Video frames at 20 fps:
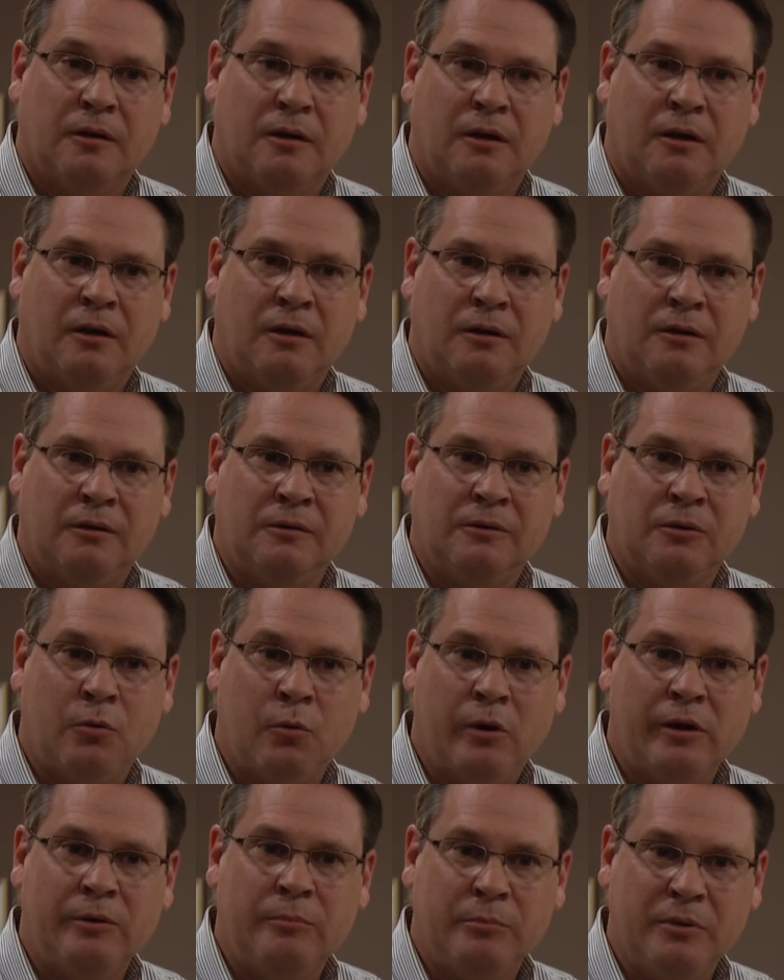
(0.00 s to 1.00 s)
Uh,
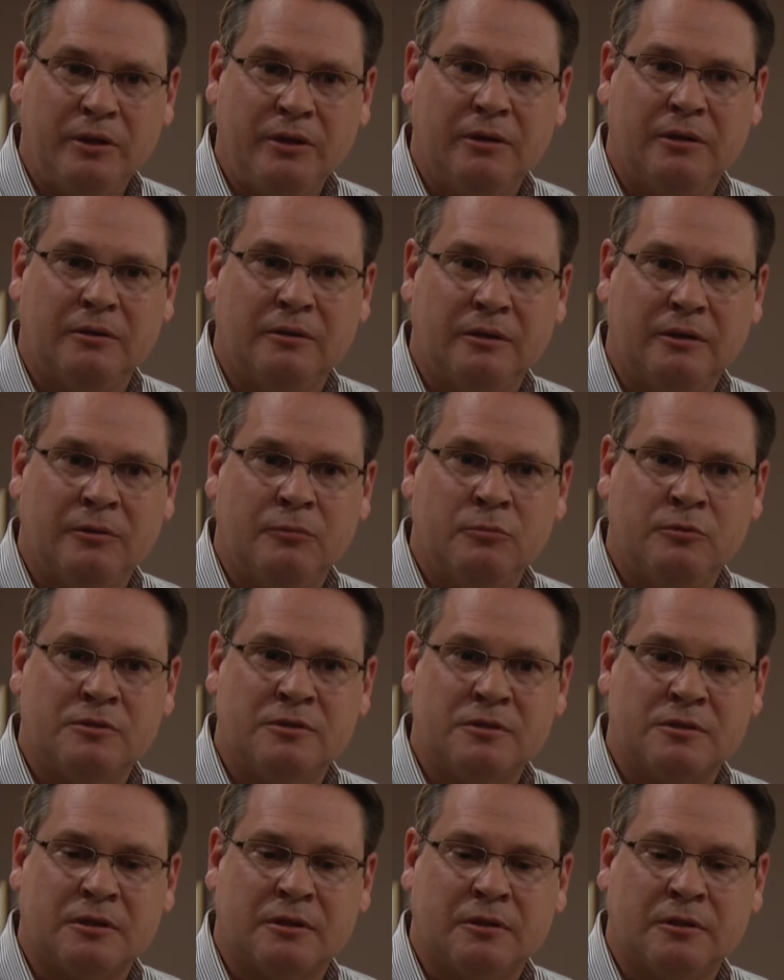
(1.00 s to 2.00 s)
quite a bit. It
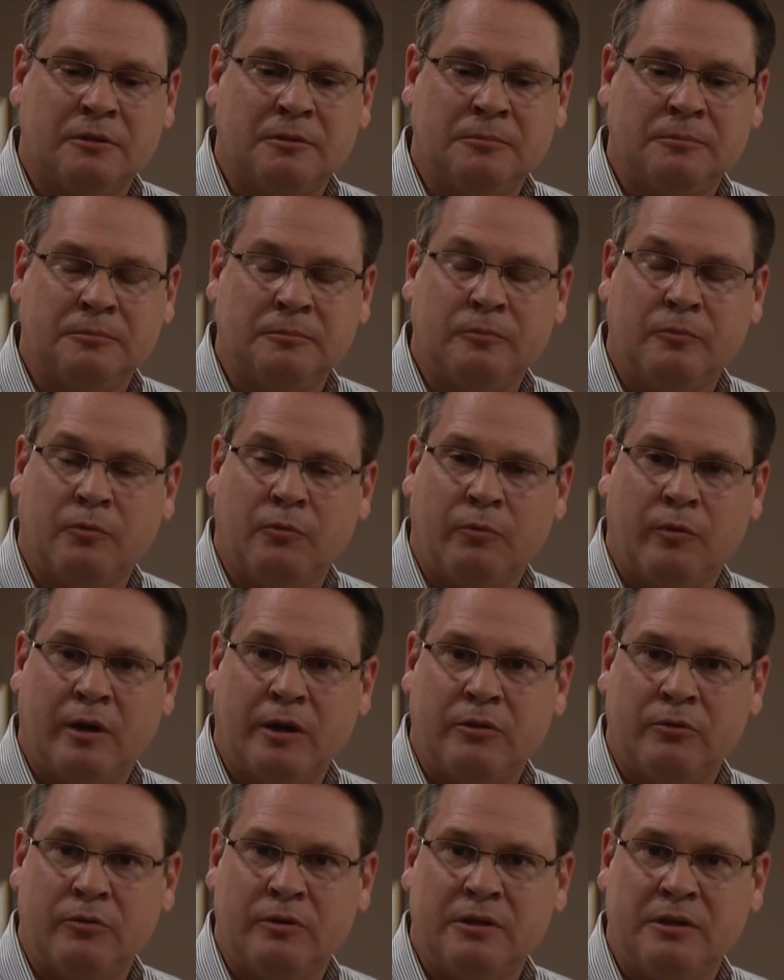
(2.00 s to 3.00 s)
was um,
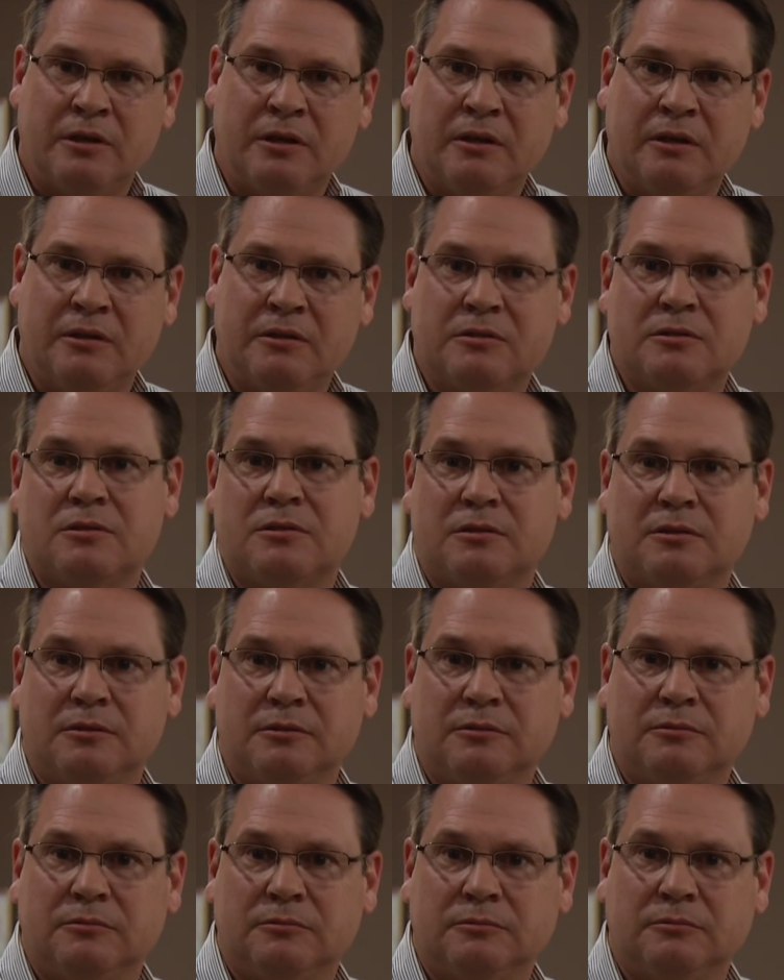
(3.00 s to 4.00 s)
rather intense.
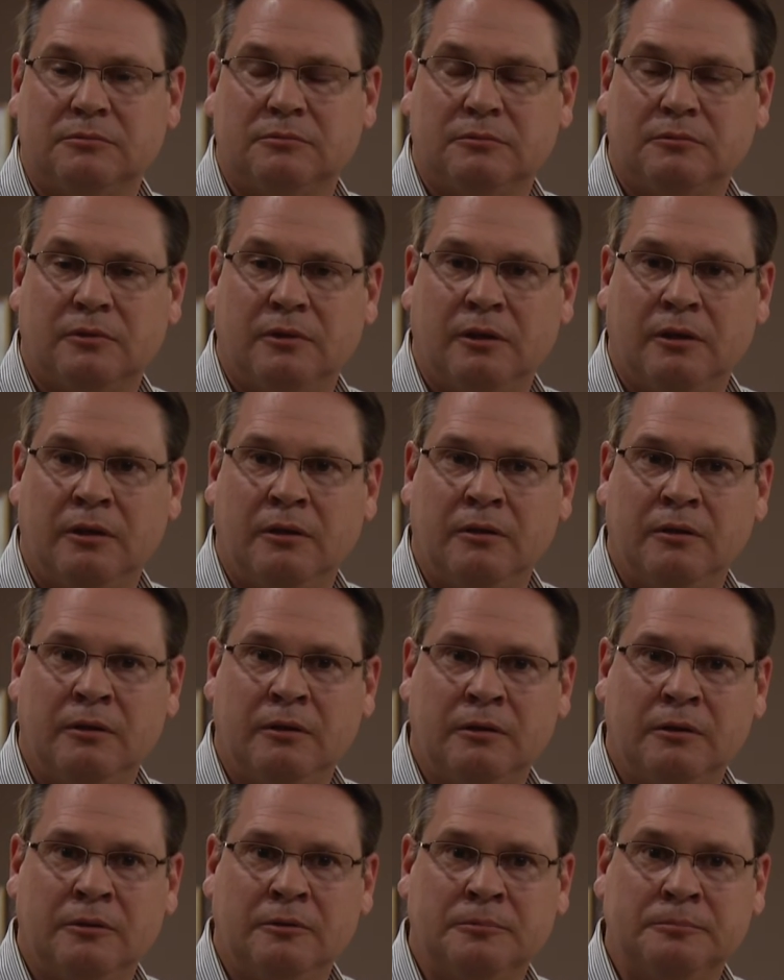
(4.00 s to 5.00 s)
And
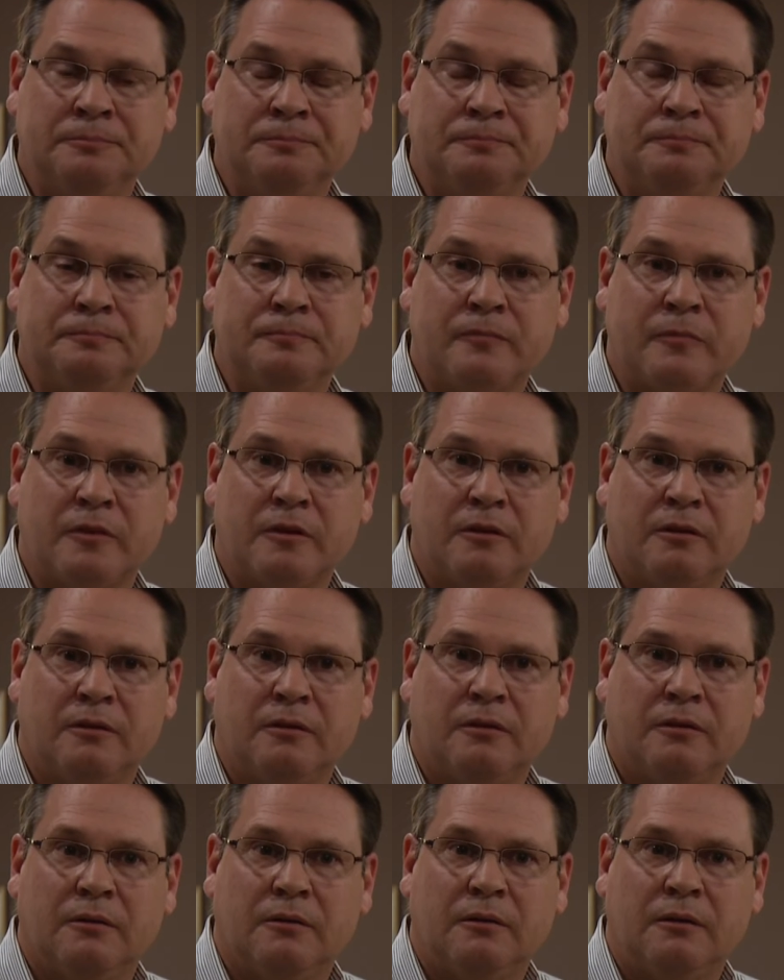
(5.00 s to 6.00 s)
uh,
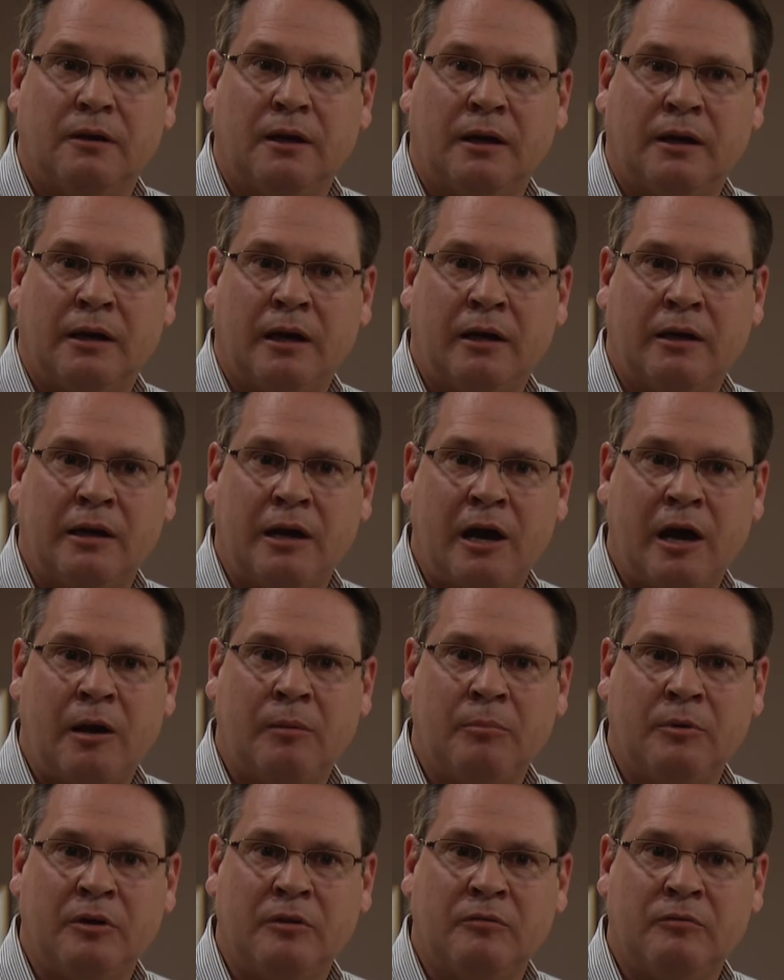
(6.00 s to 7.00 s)
I got a
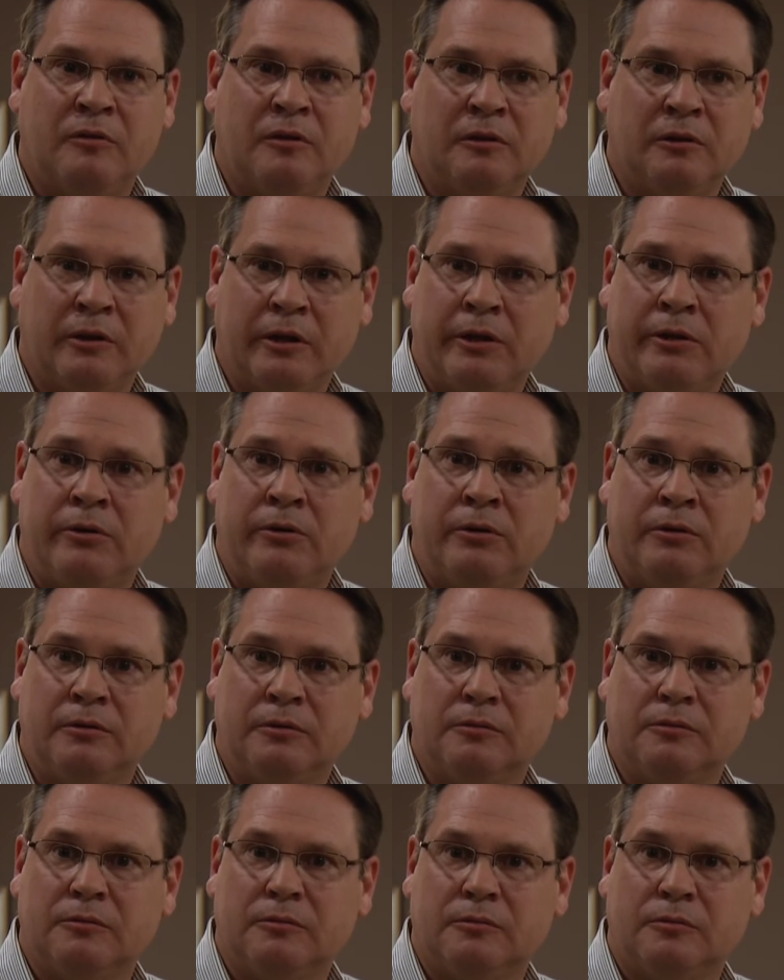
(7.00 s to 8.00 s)
copy of the letter
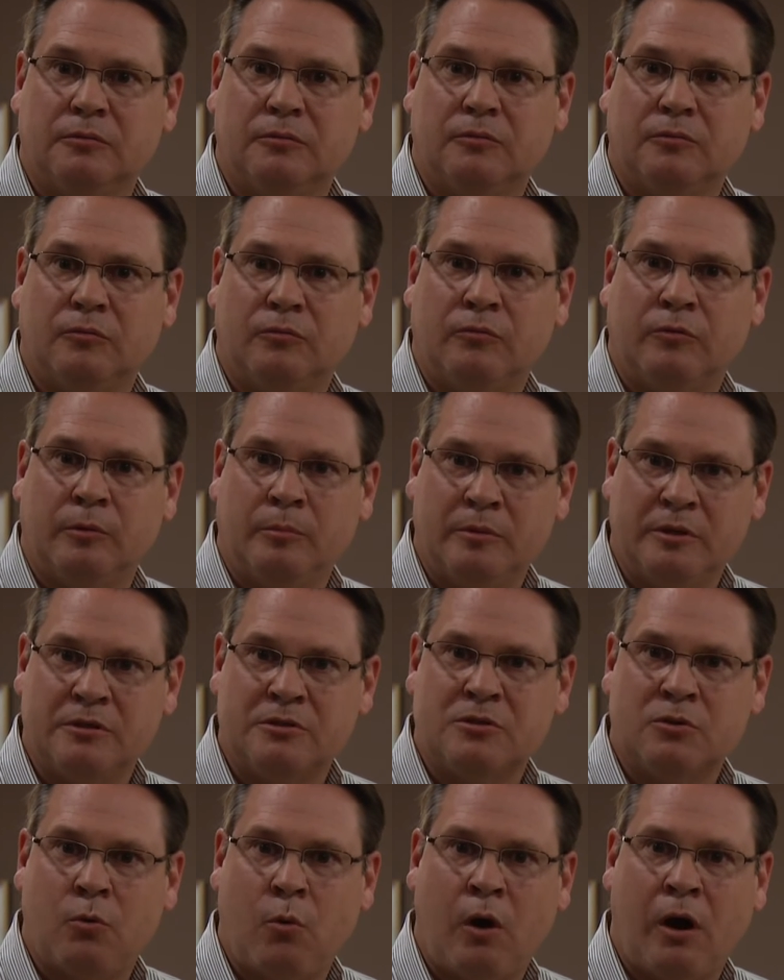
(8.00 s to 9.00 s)
from his
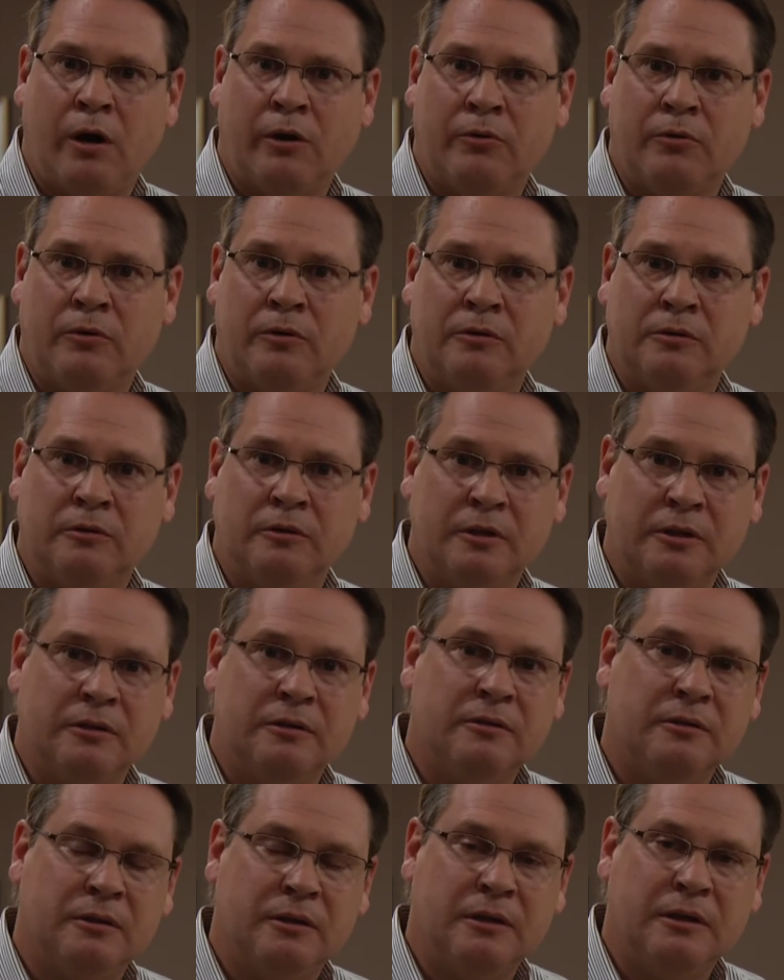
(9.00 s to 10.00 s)
squadron
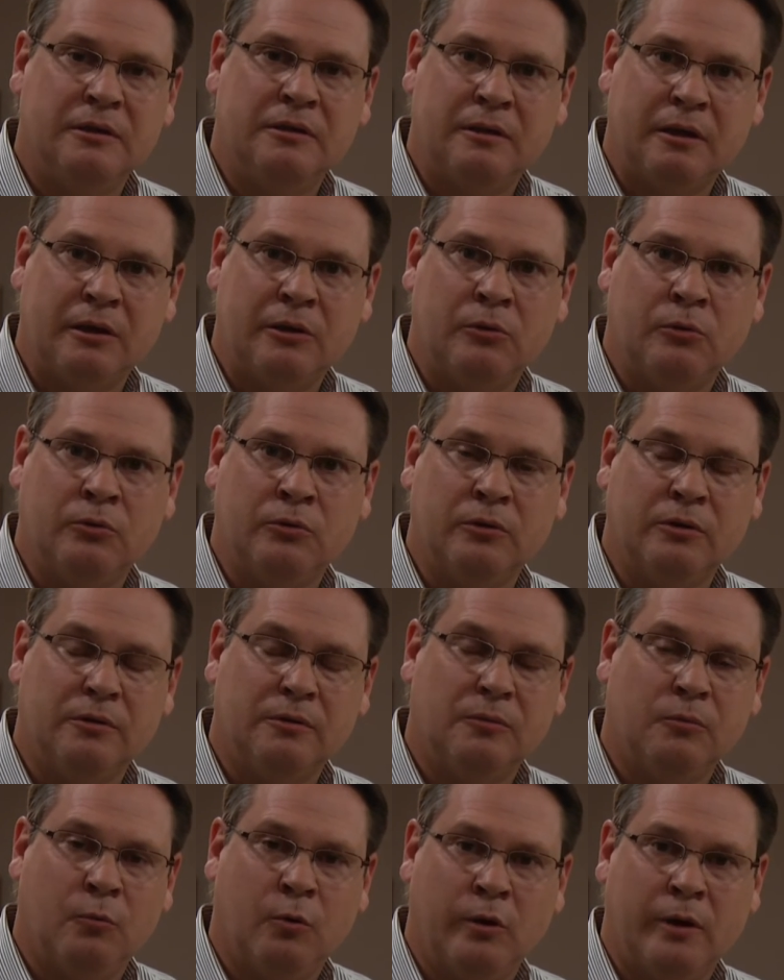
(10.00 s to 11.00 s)
that detailed
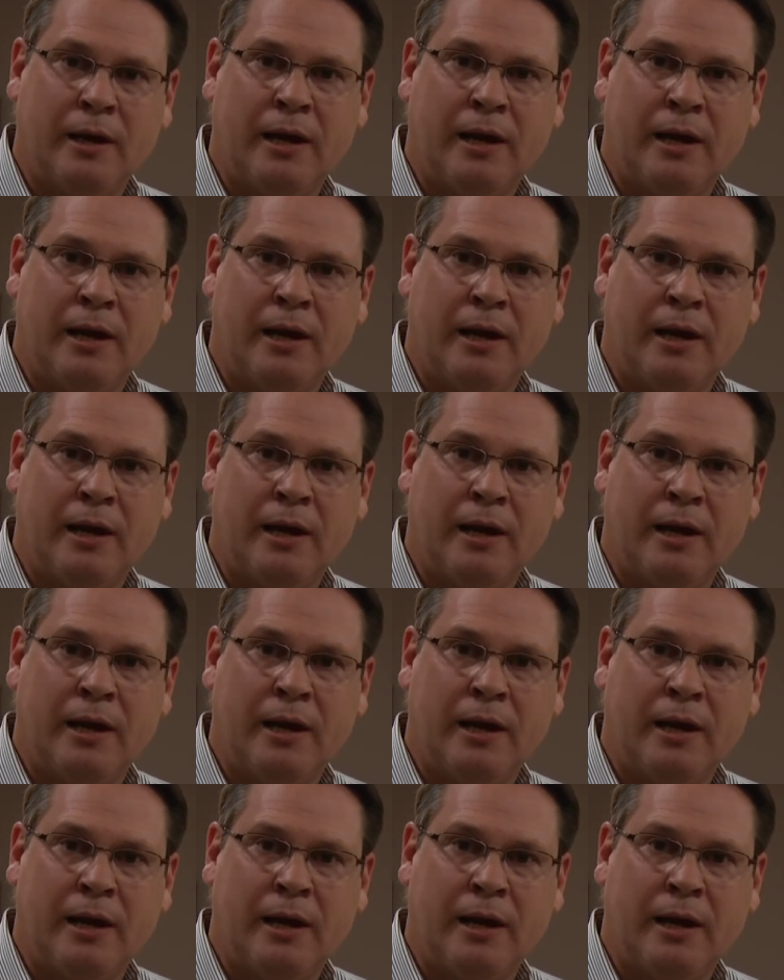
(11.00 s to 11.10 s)
what